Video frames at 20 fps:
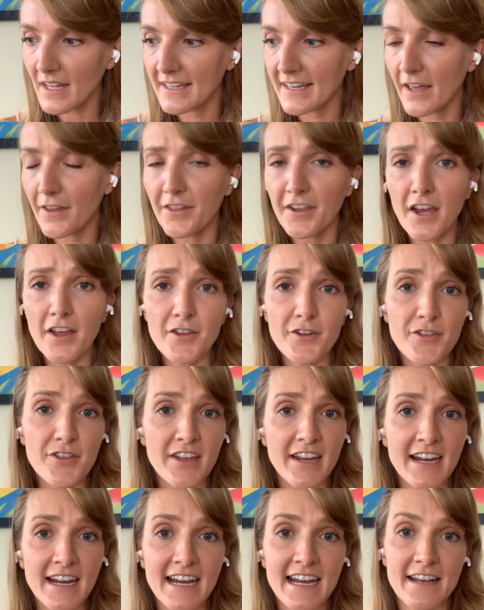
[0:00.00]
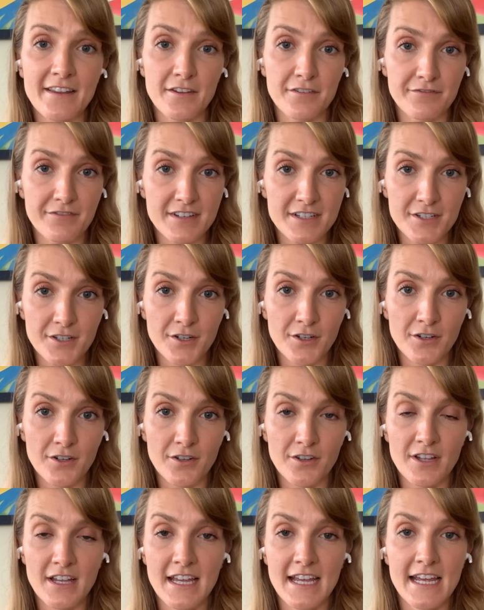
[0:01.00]
Now, the other thing in the
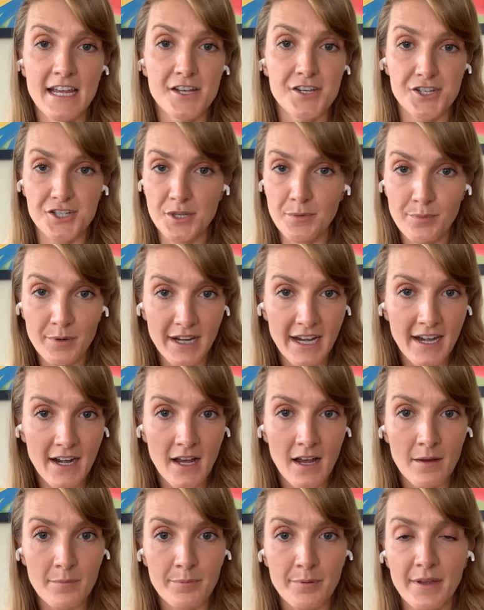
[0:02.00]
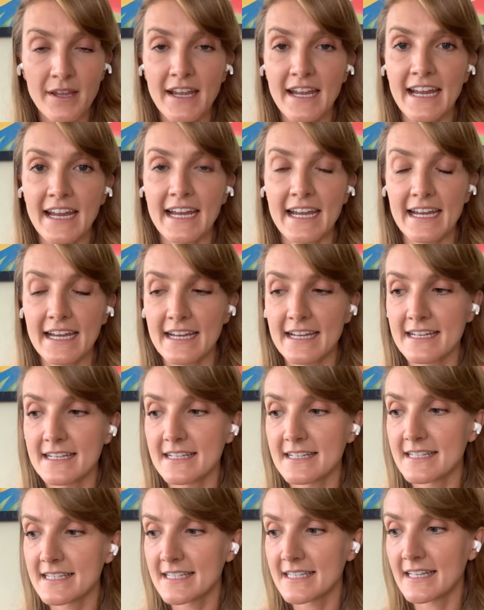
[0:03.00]
physical, just to bring it up,
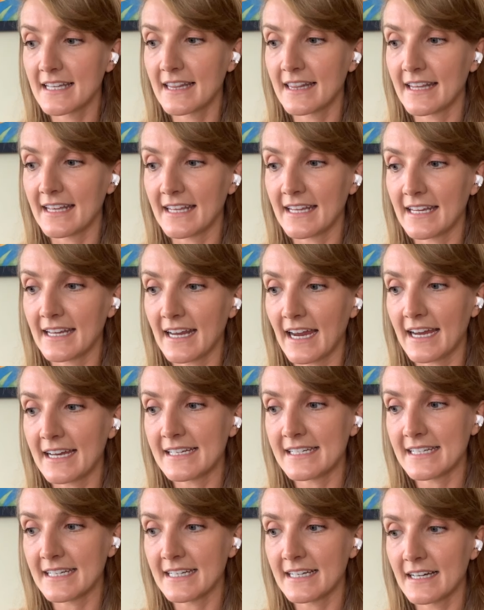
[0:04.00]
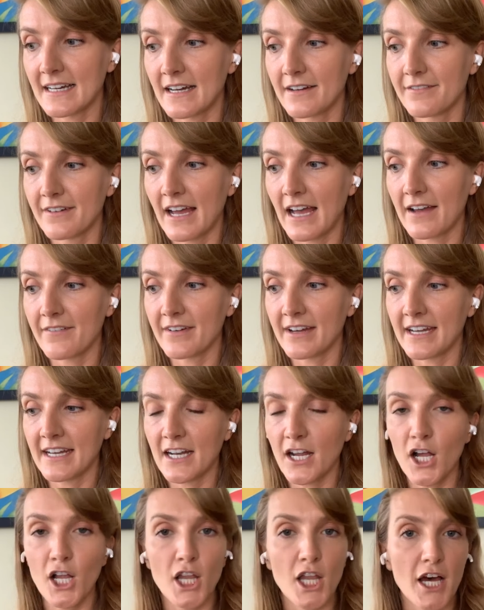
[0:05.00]
is the idea of
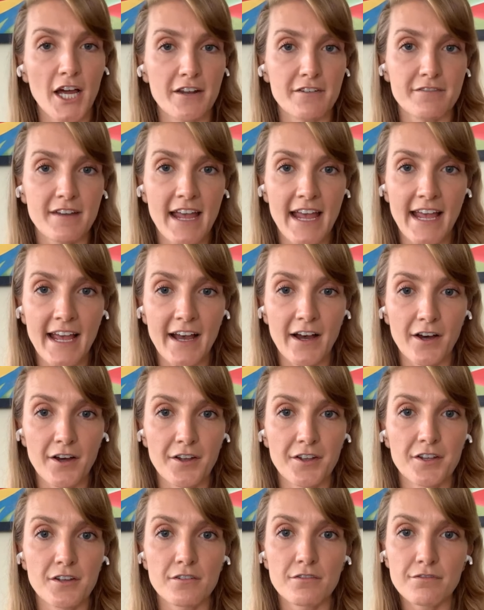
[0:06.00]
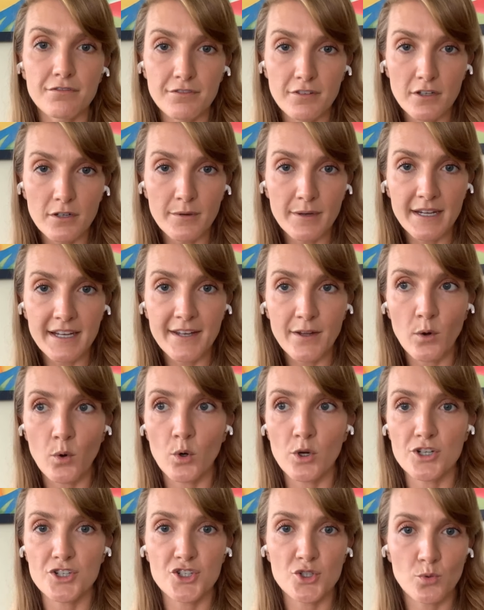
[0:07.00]
having a lot of held fluid
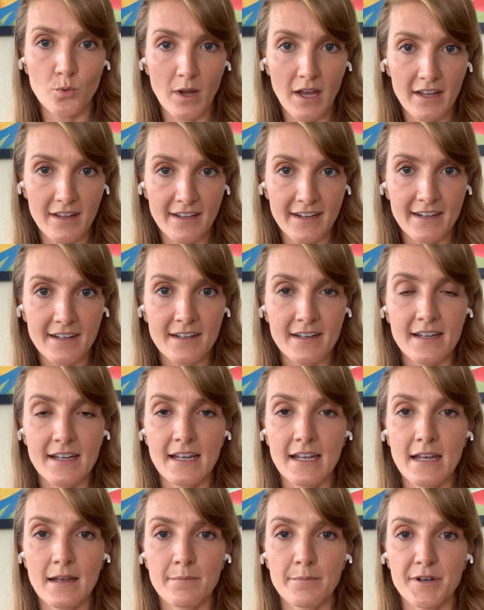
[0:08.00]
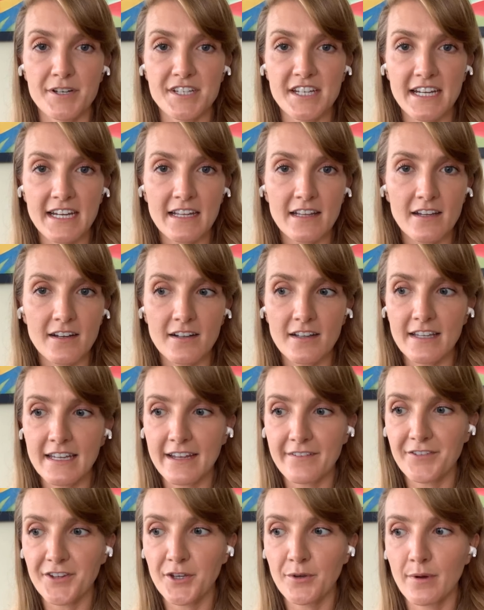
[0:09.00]
or swelling,
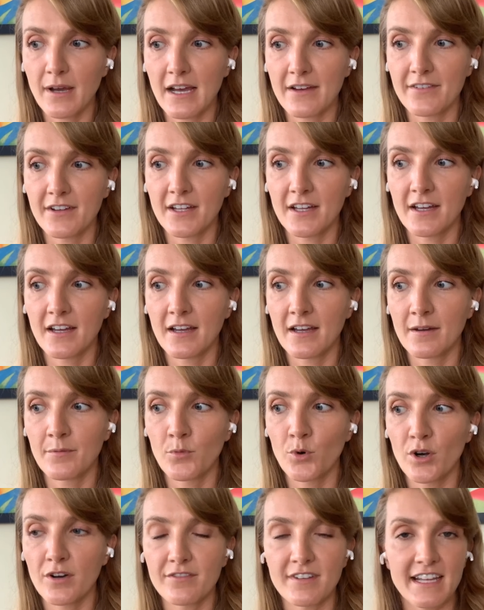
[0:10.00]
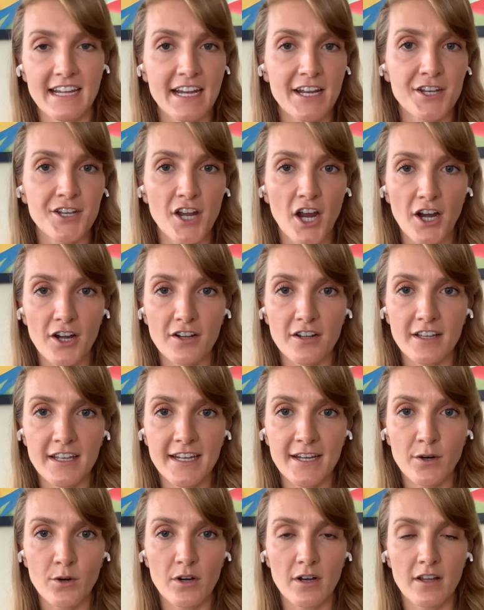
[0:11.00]
particularly if you have a more of like a
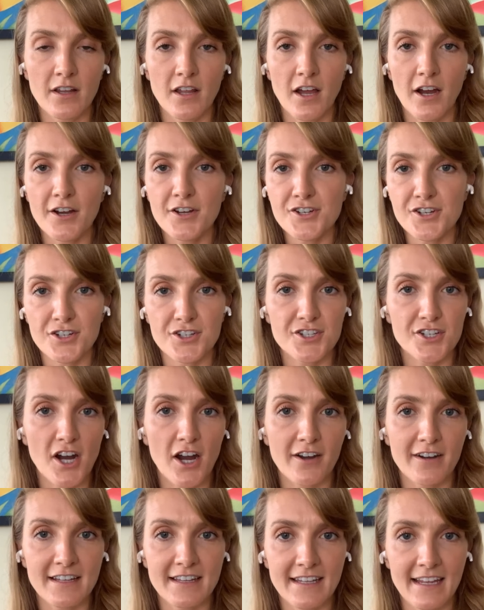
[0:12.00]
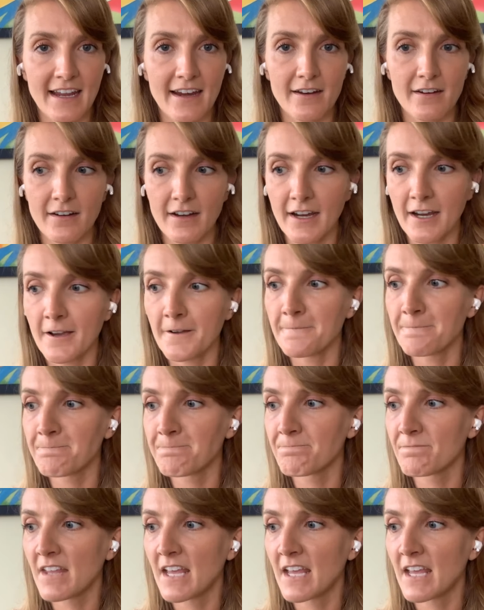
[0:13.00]
gnarly or a larger scar in the area.